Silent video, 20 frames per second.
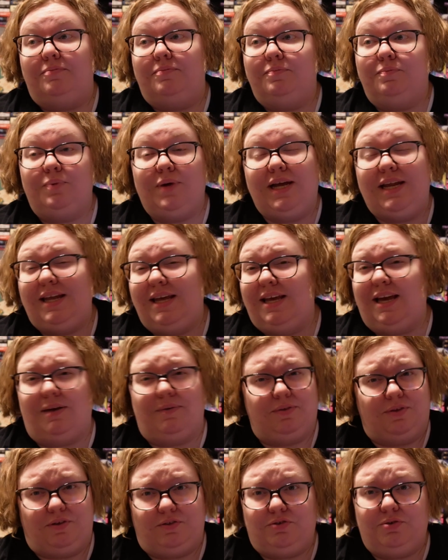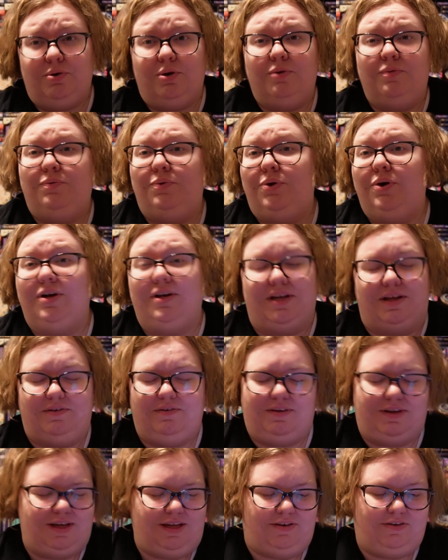reading. I was on tour for,
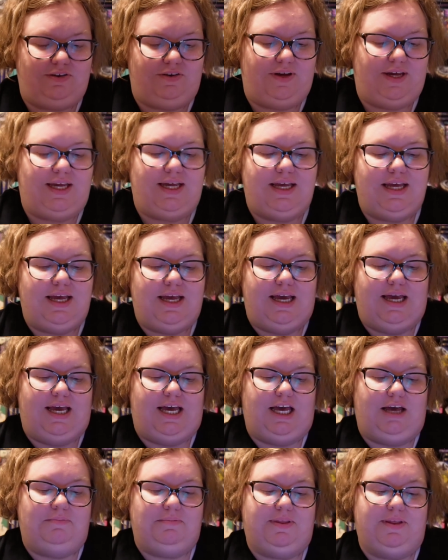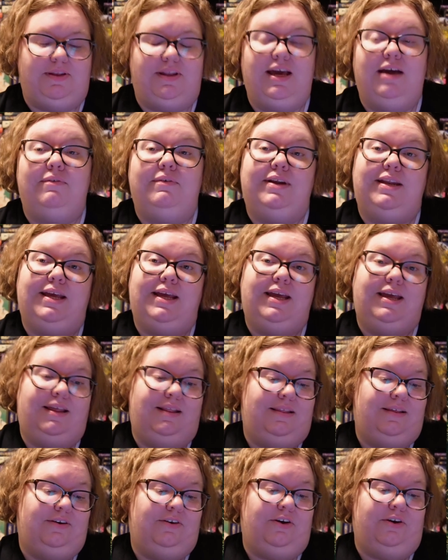didn't get to it. So that one
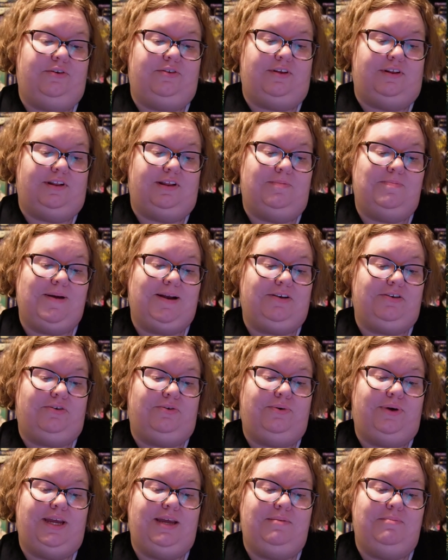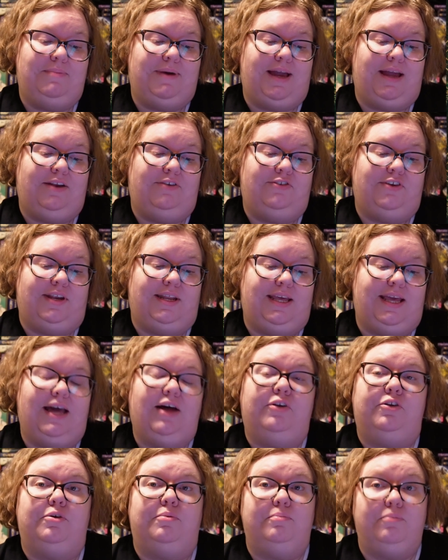is Curse of the Spectre Queen by Jenny
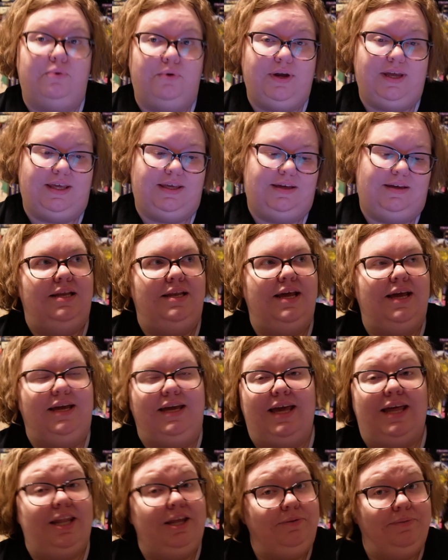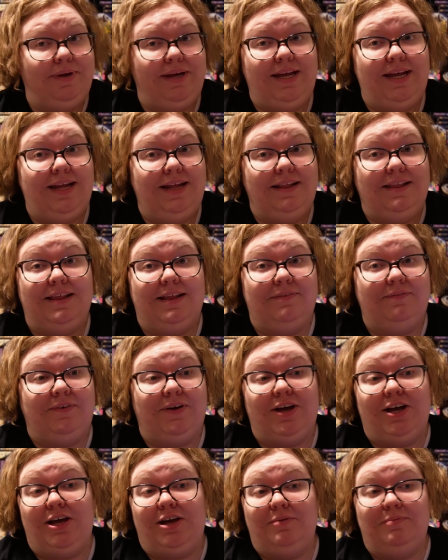Elder Moik. NetGalley Reads
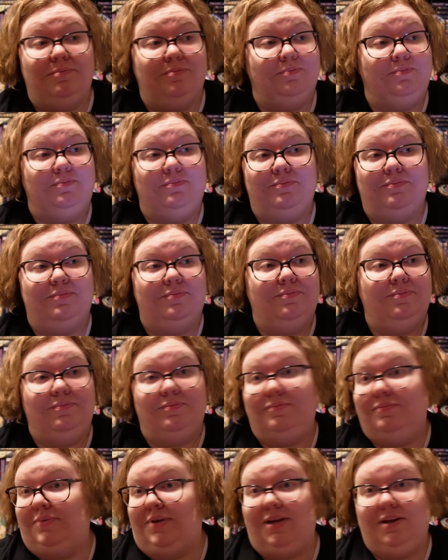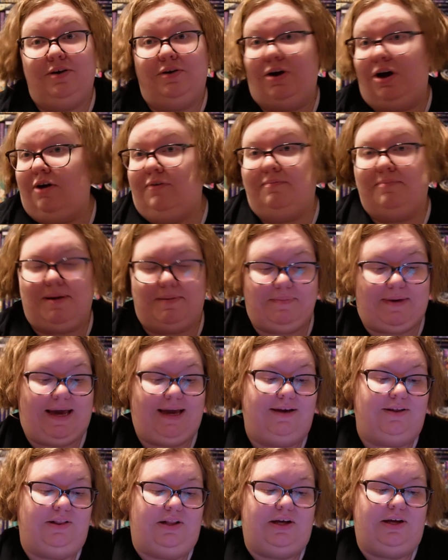from, you know, off my
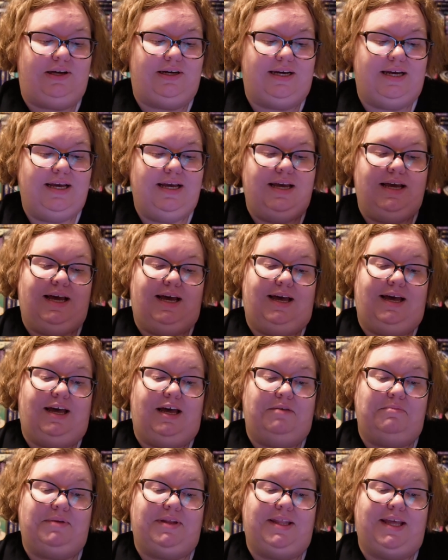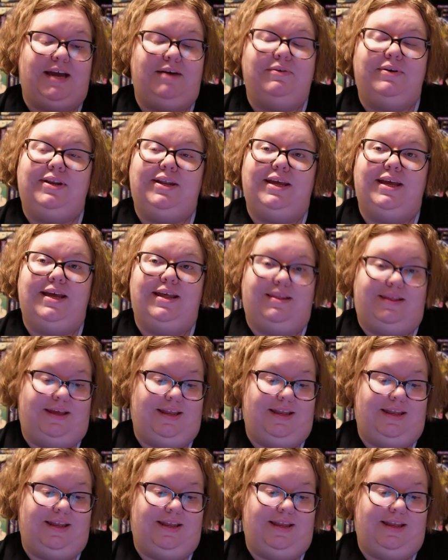backlog. That one is